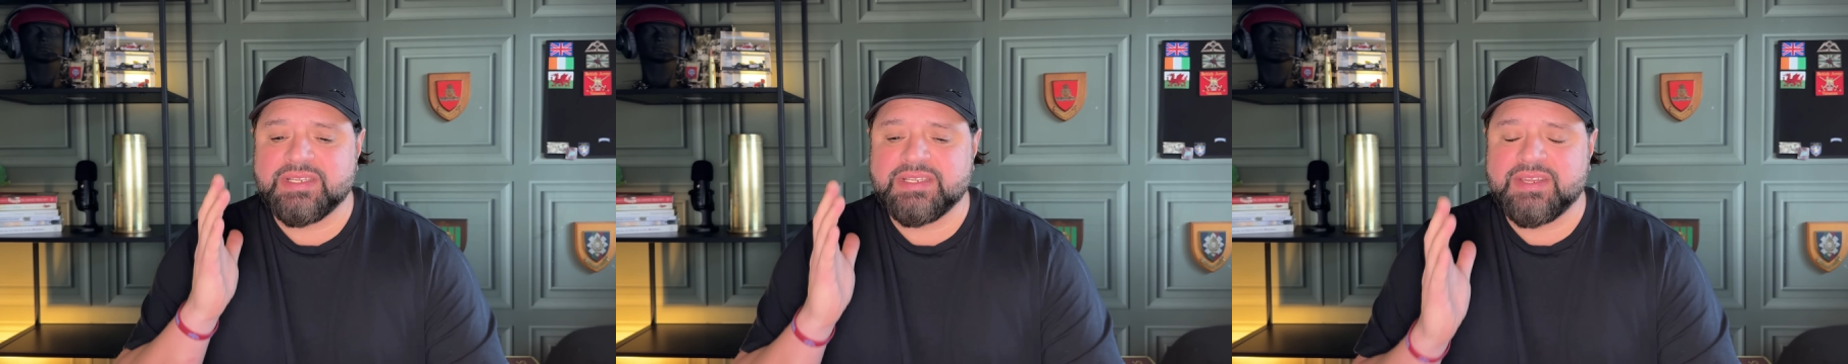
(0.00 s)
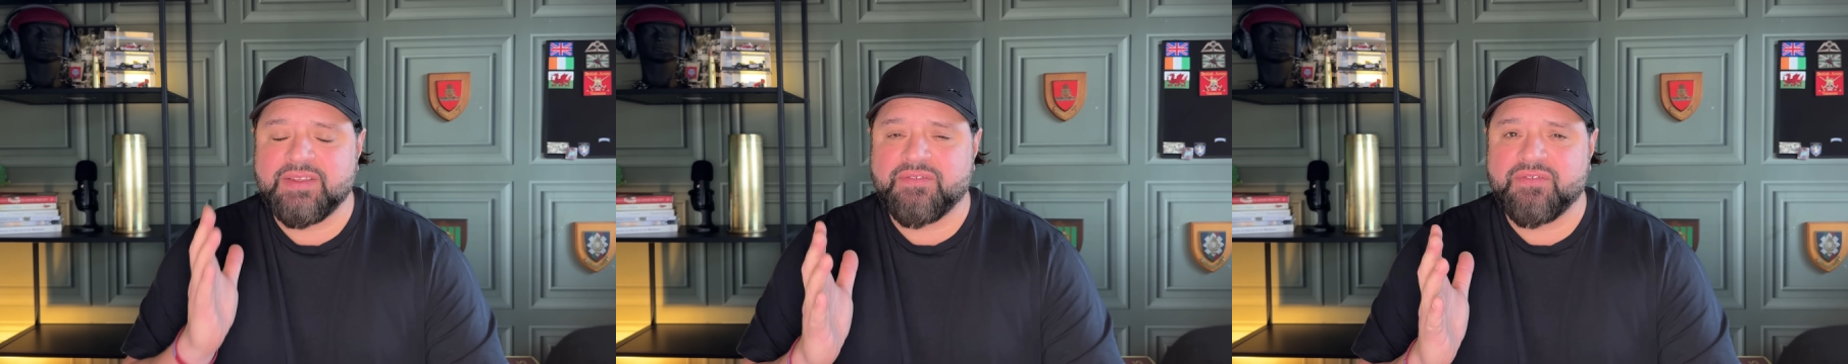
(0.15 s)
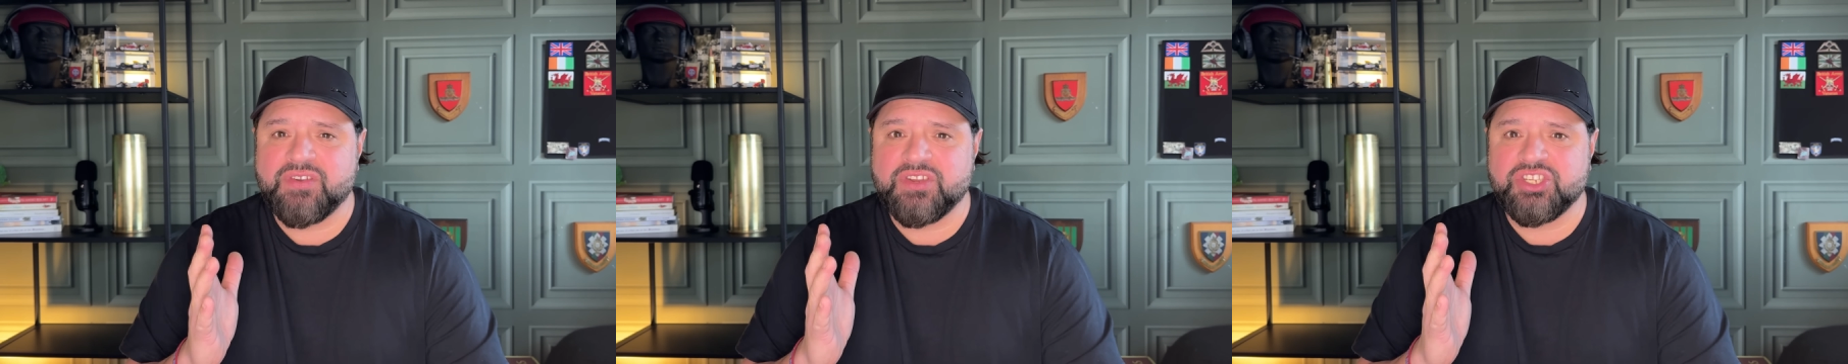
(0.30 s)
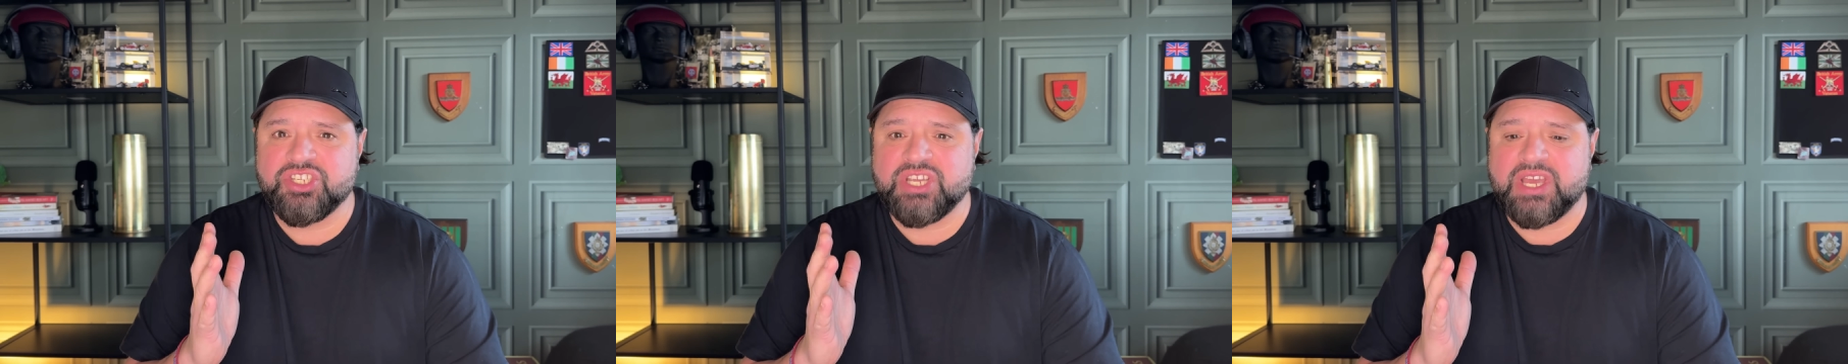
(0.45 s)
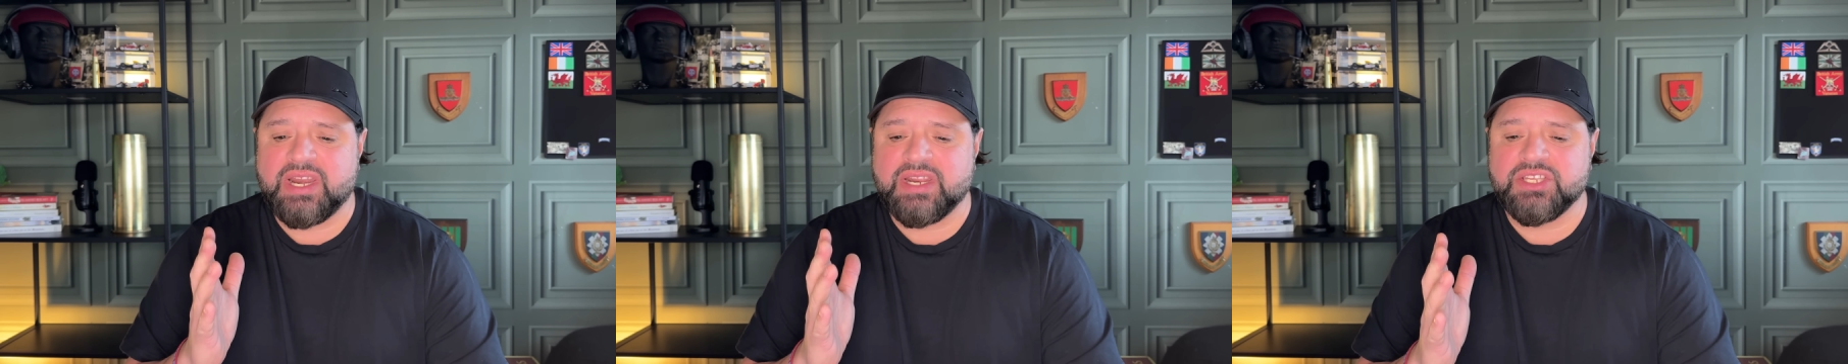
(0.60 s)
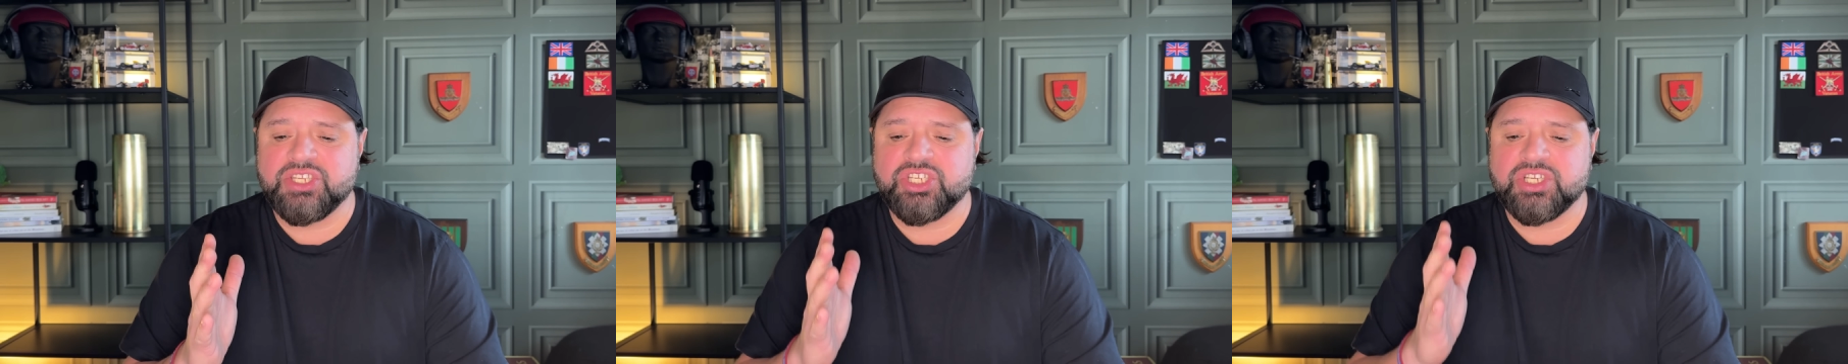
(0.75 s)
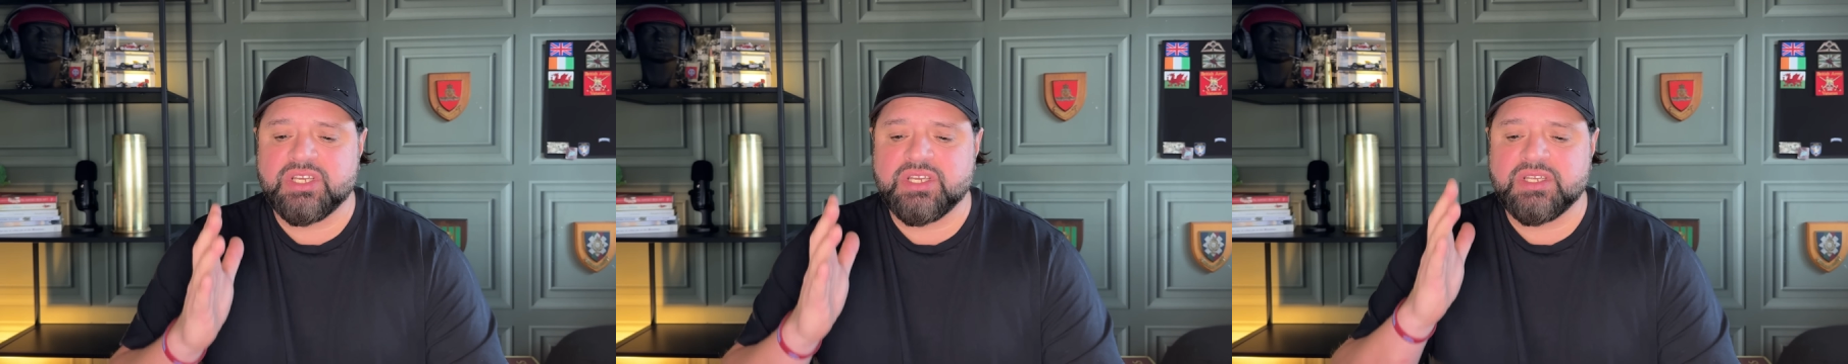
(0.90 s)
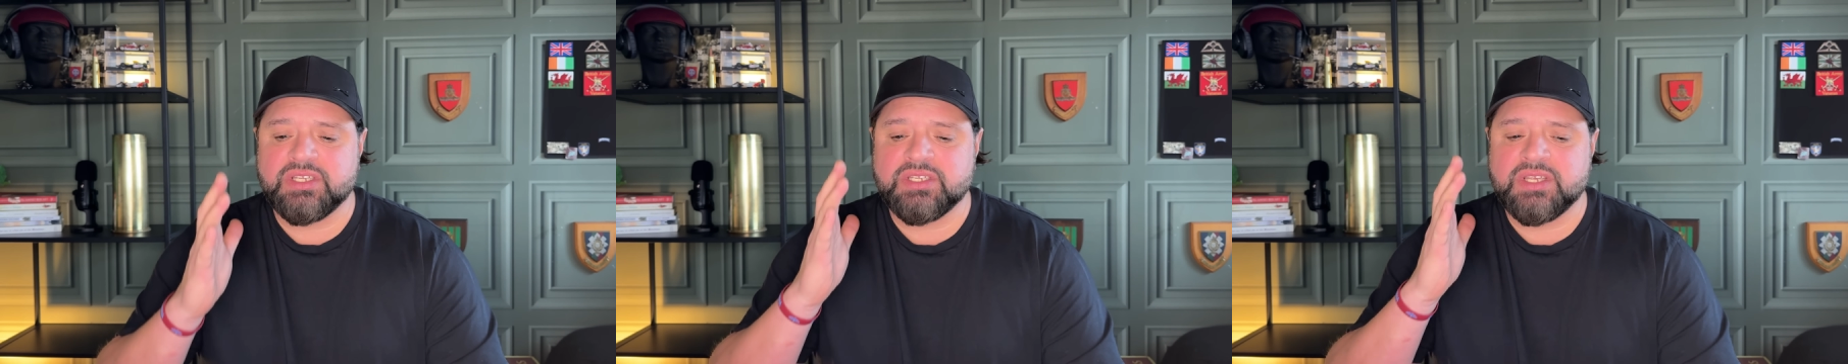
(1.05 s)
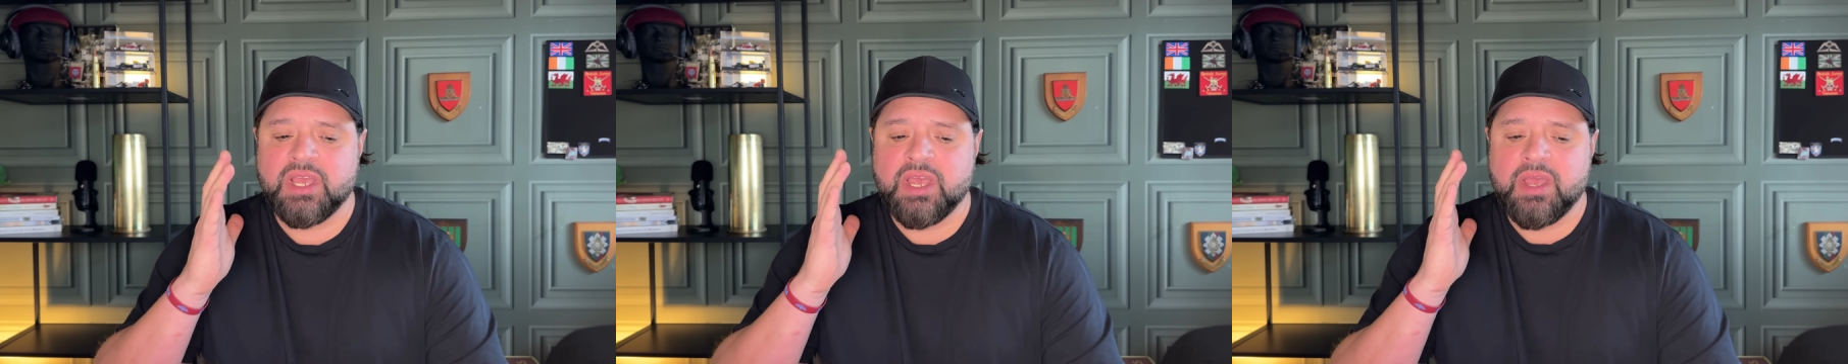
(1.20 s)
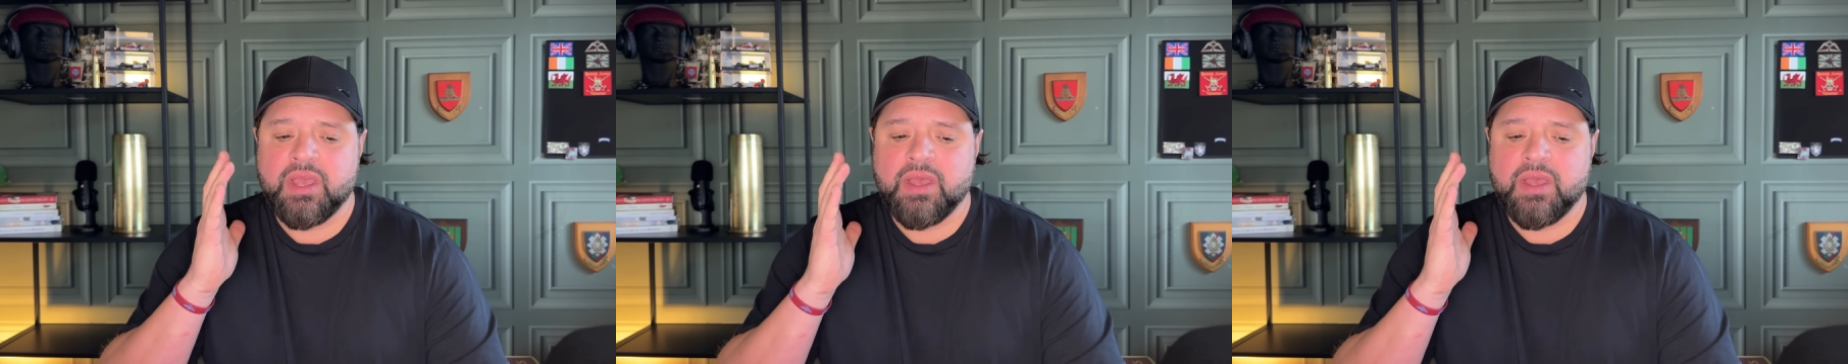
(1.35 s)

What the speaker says: different challenges,